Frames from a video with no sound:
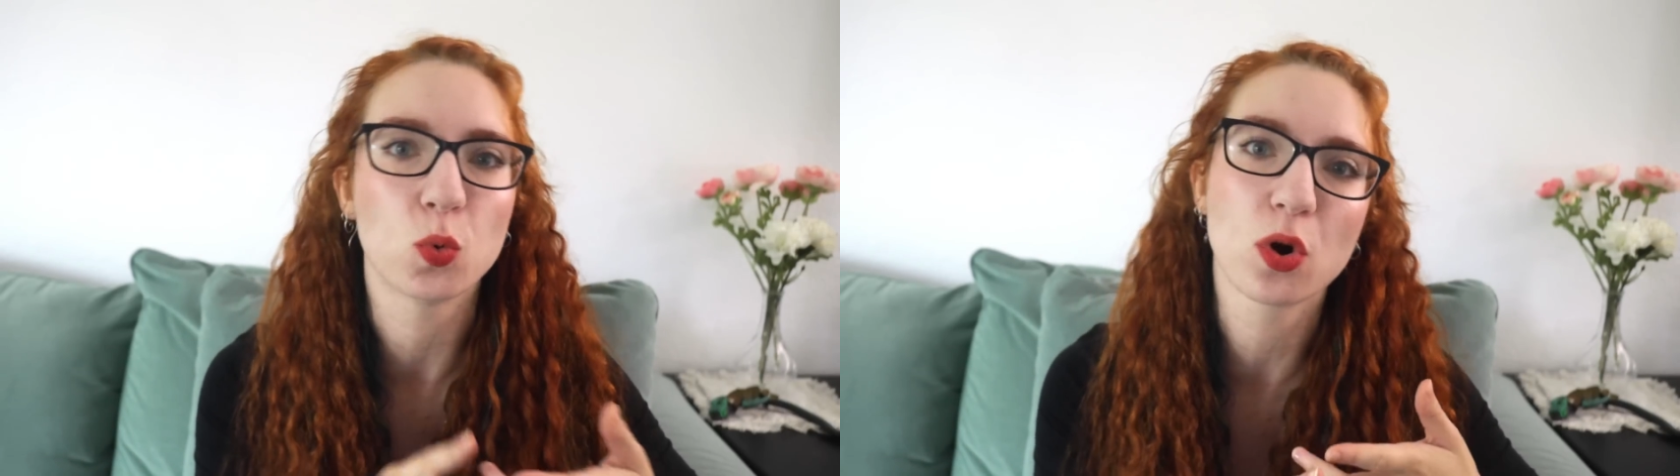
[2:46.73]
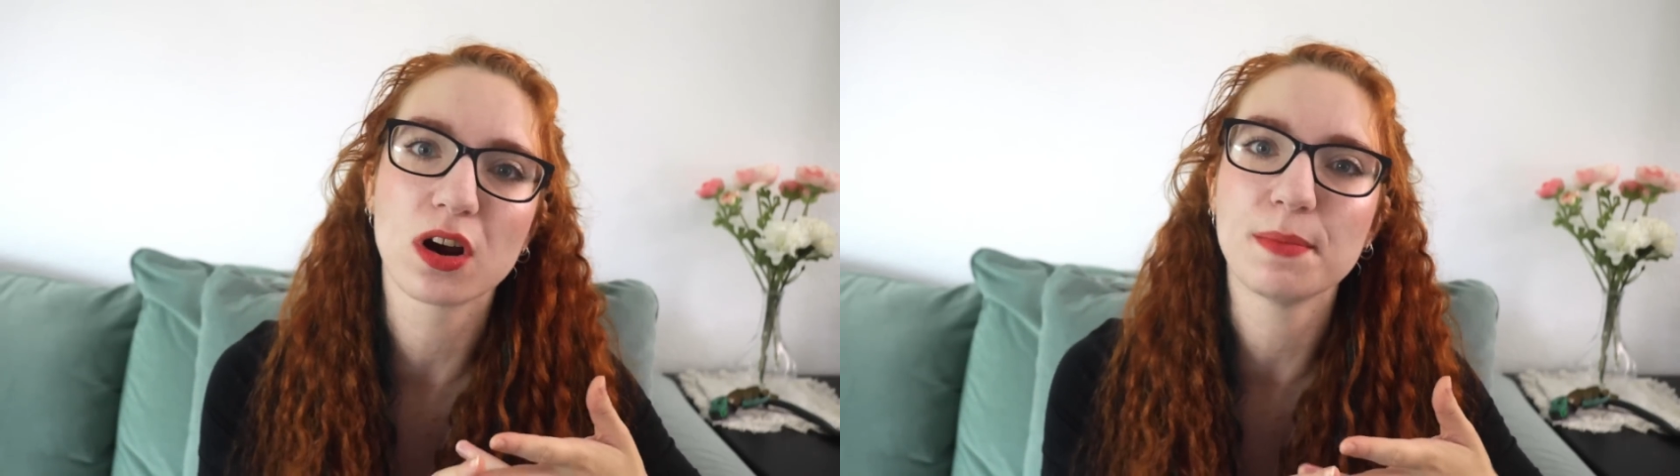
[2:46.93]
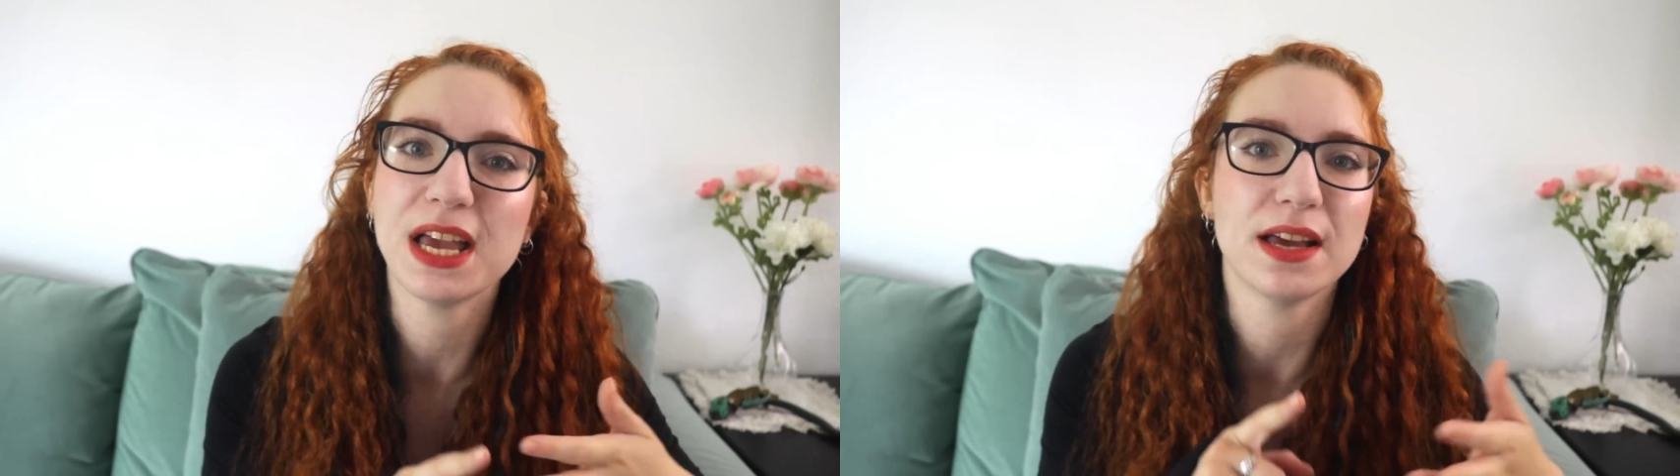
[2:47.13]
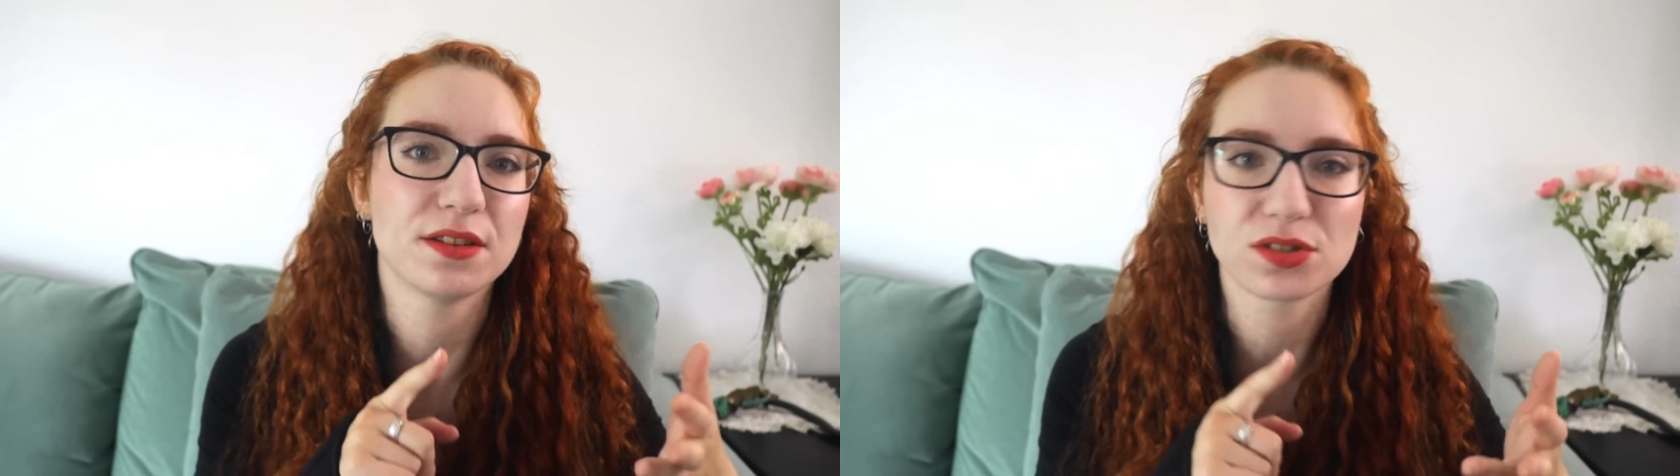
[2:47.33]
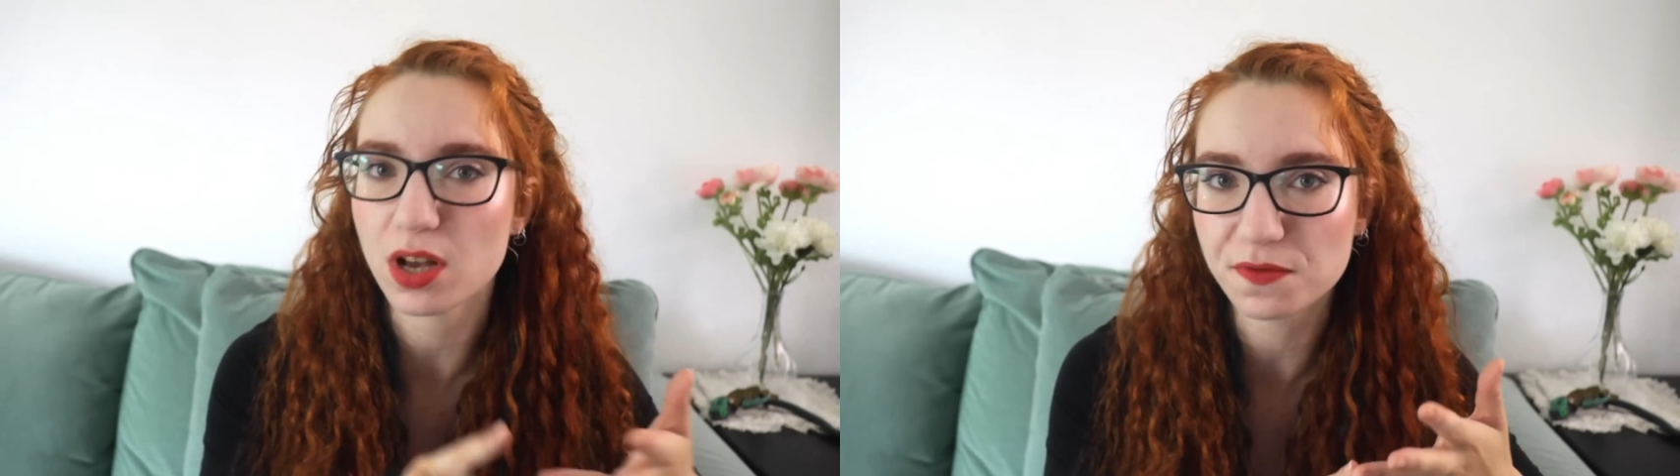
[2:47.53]
warm,
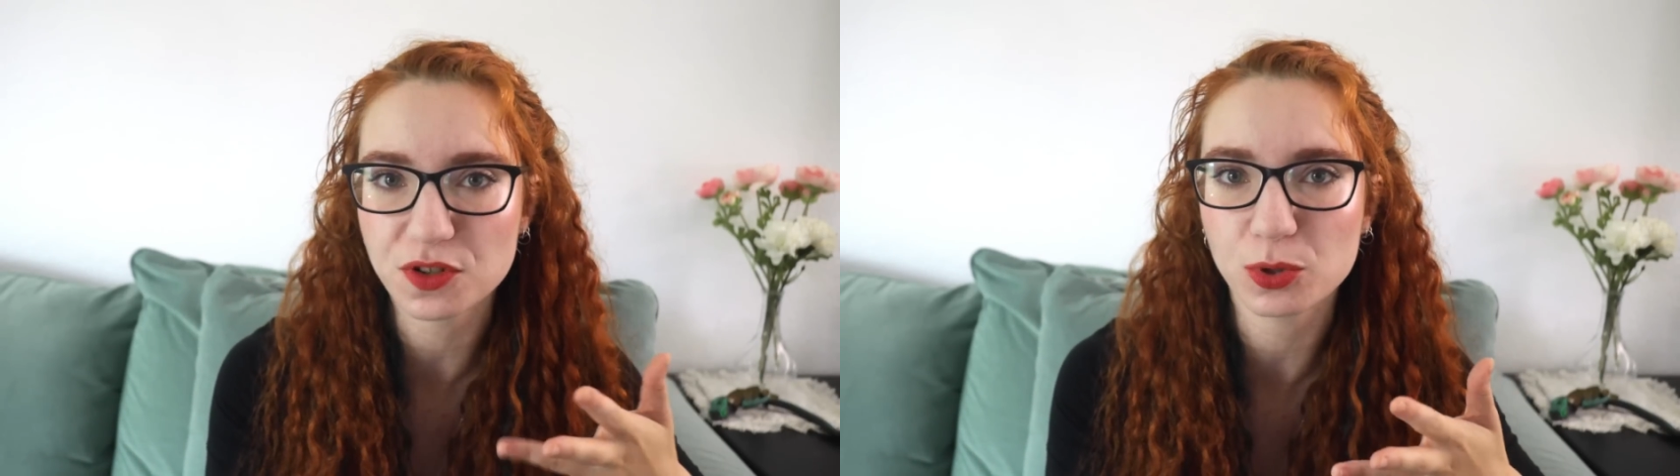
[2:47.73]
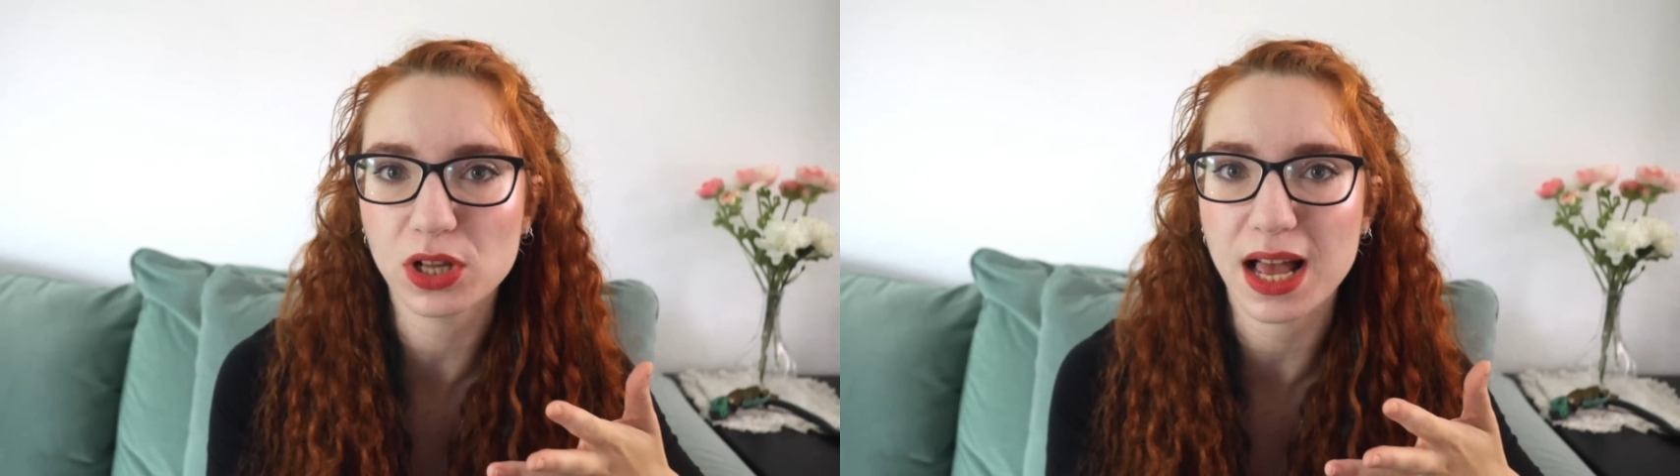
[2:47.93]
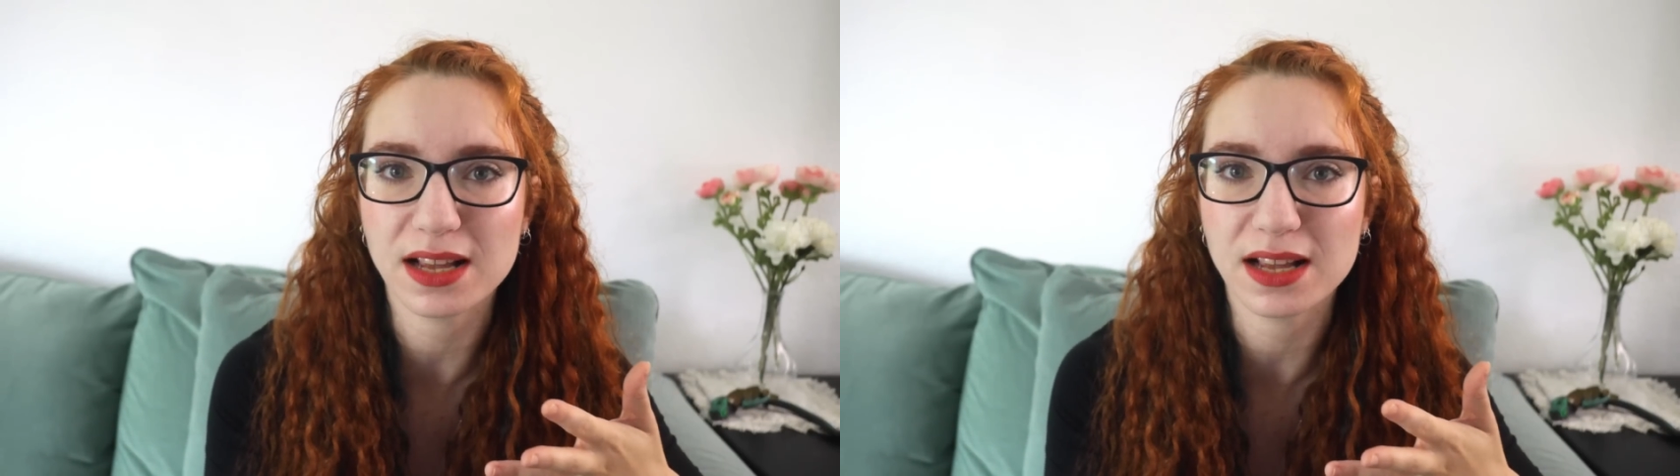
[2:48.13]
and as comfortable